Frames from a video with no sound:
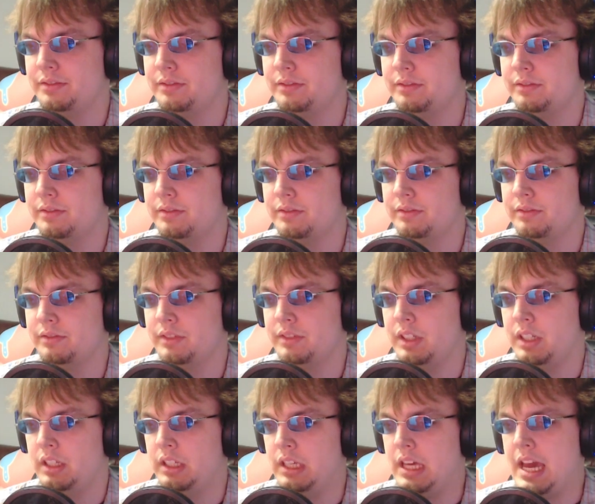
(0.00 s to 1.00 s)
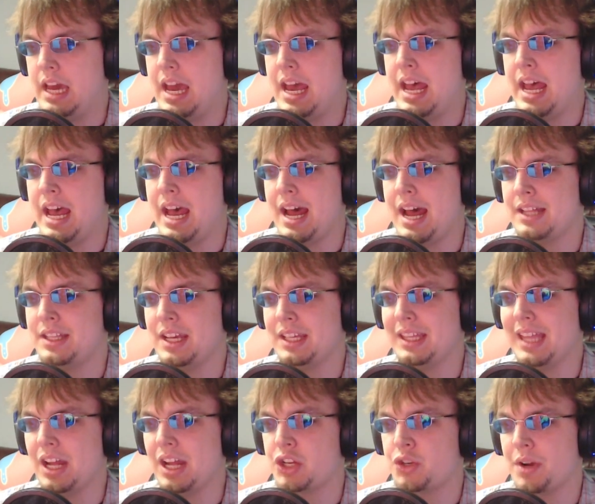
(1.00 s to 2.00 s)
Yes. Yeah, take
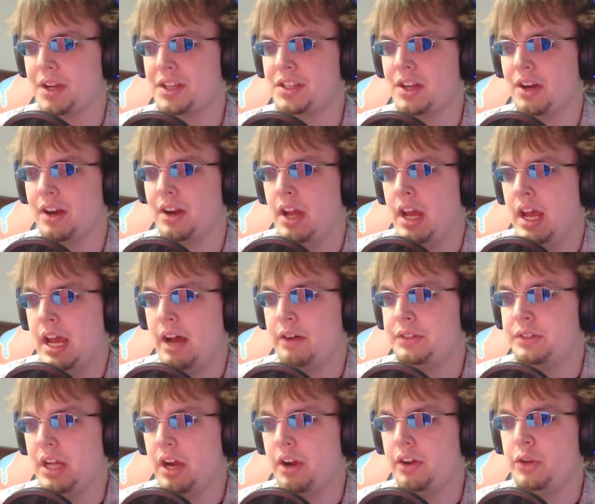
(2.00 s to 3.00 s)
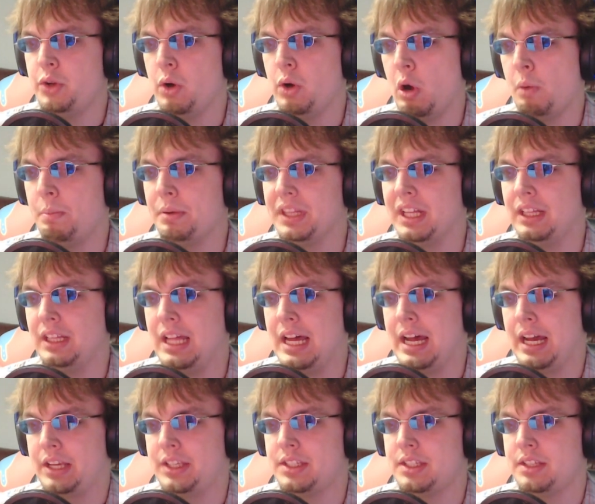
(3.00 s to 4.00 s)
that, trickster. How dare you open the
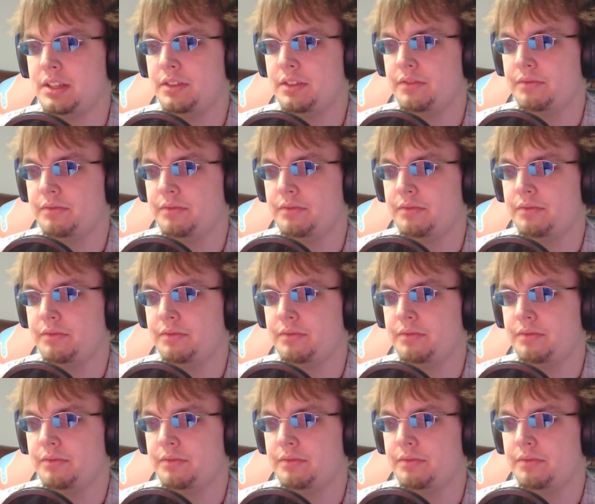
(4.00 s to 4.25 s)
locks.